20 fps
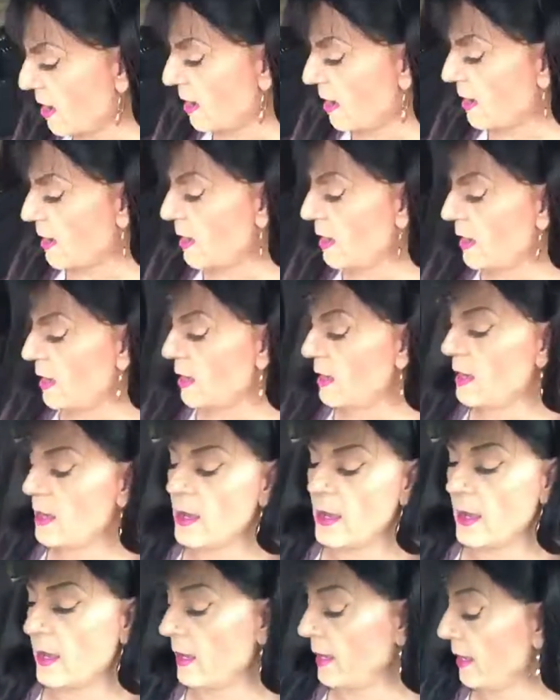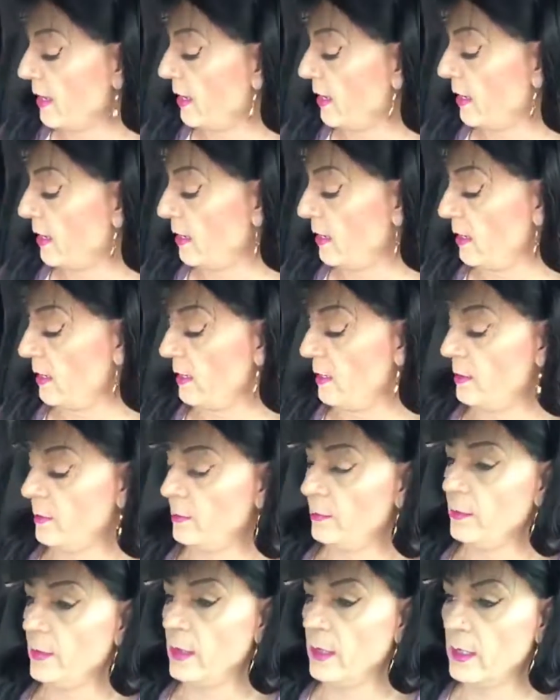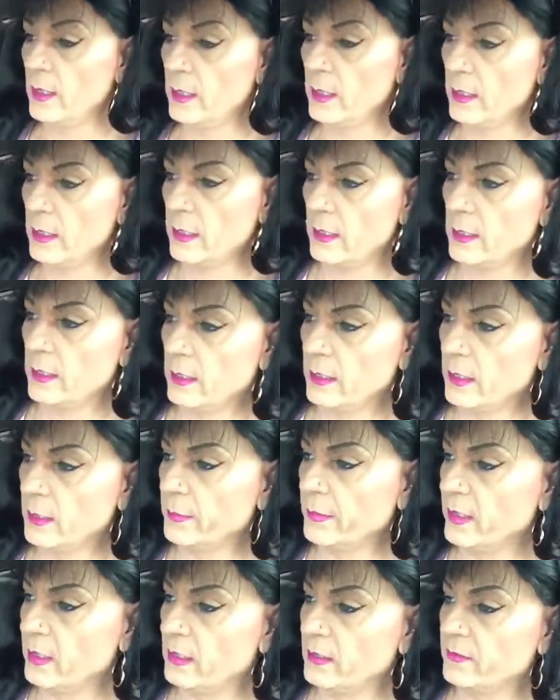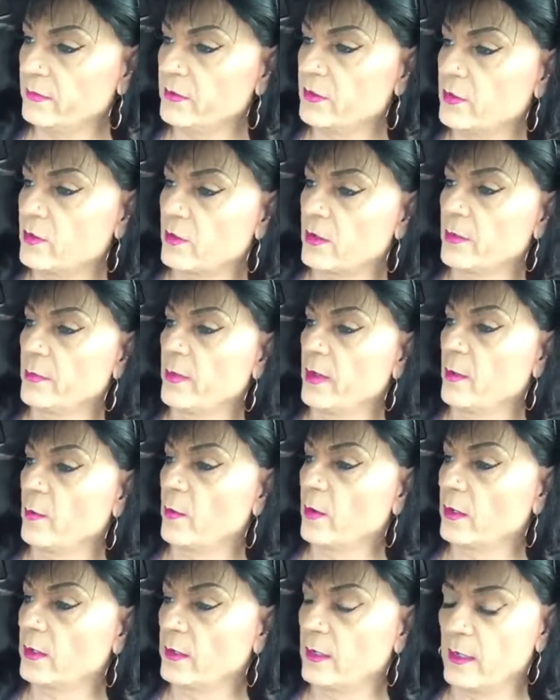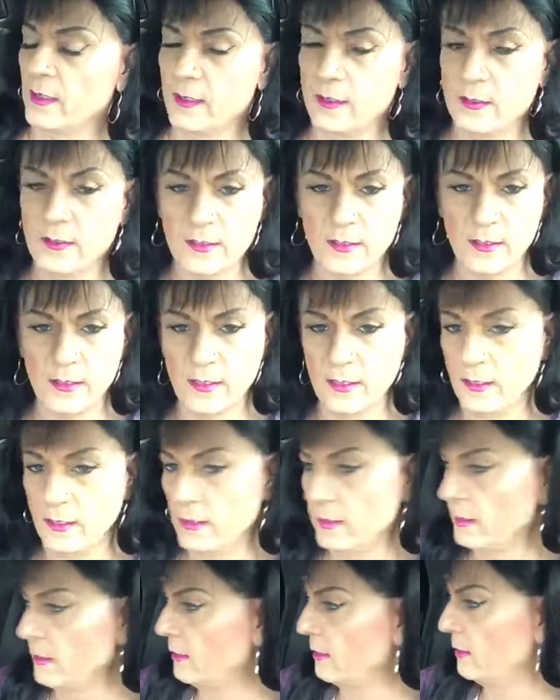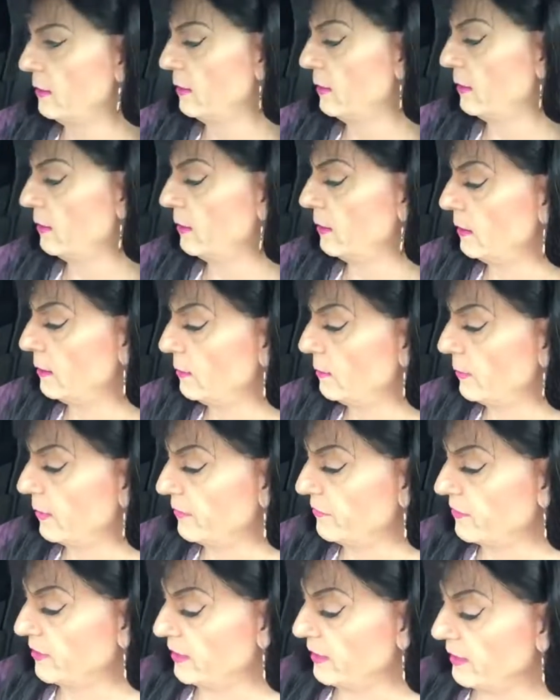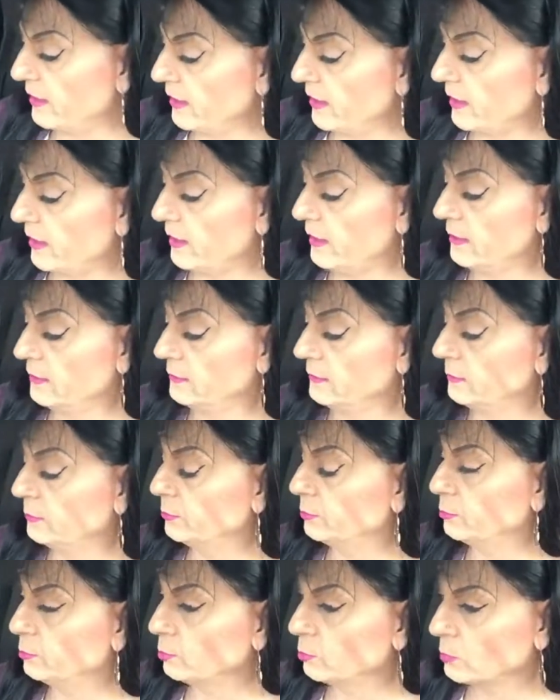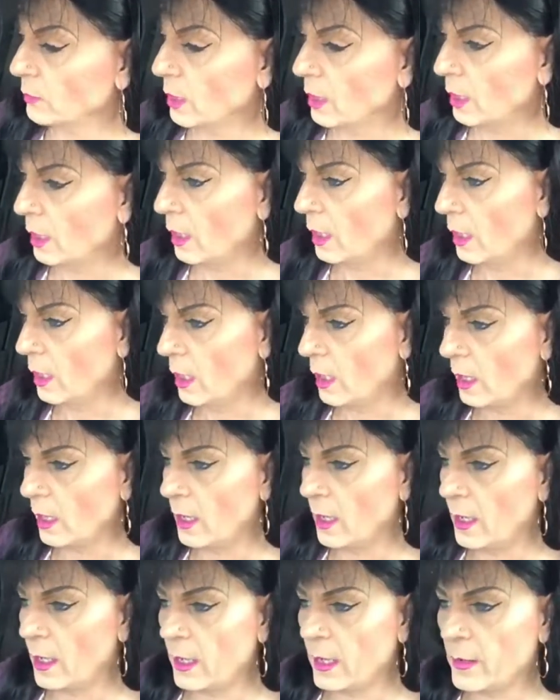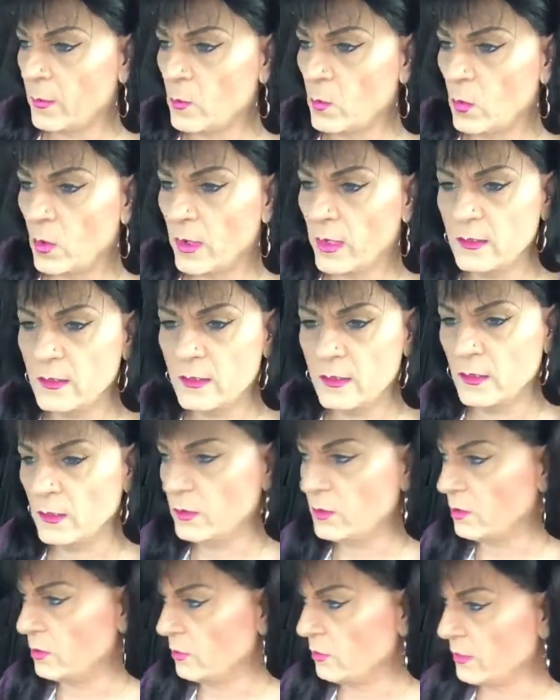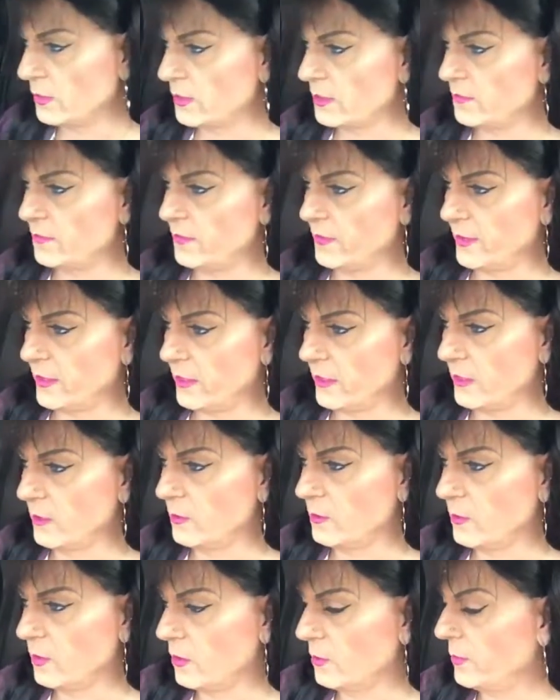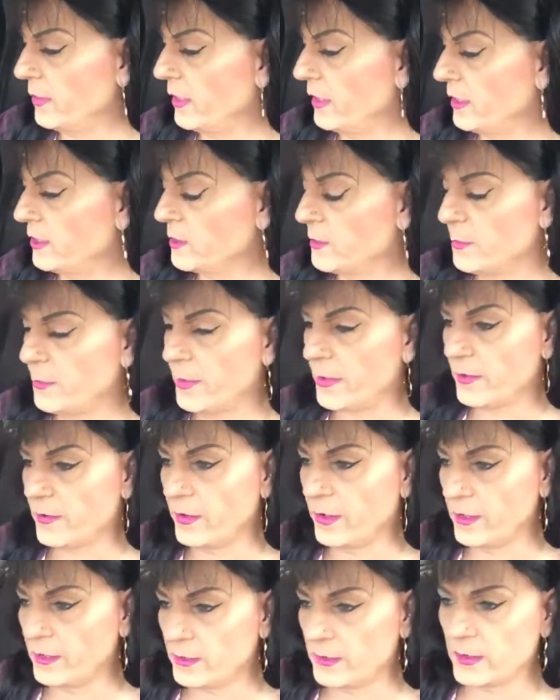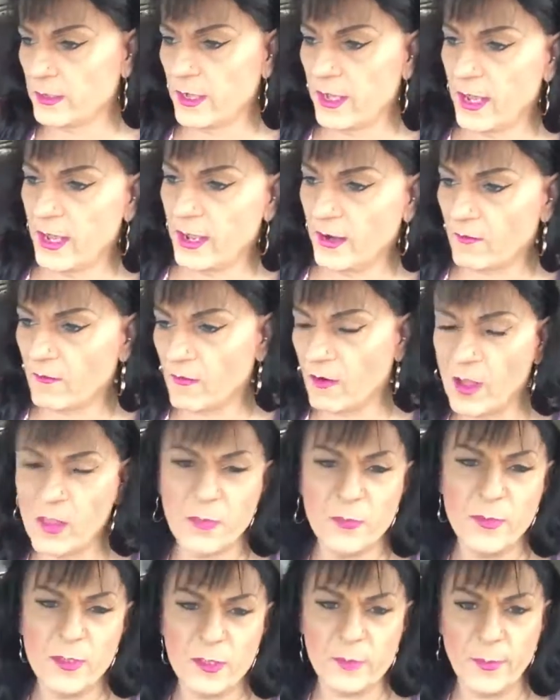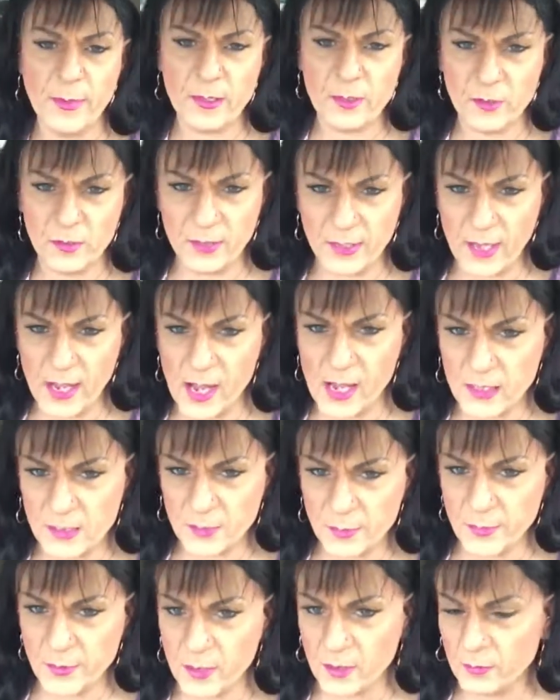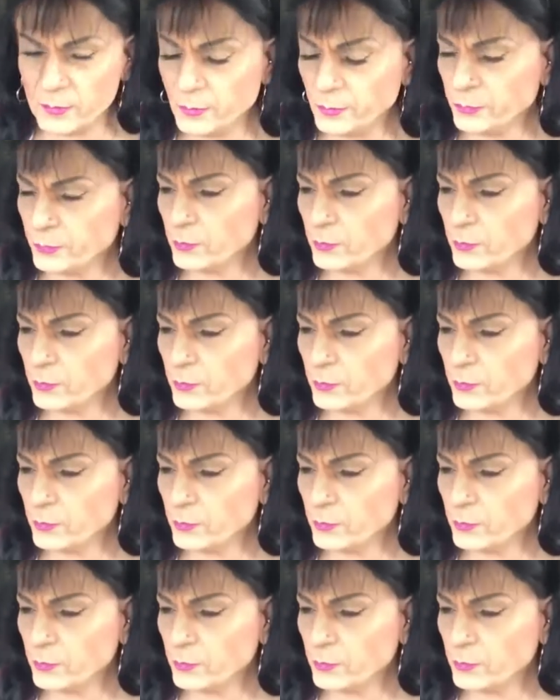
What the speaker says: I am in the middle of starting my work day today, my fun day. I wanted to do this video on my experience at Rothman Specialty Hospital.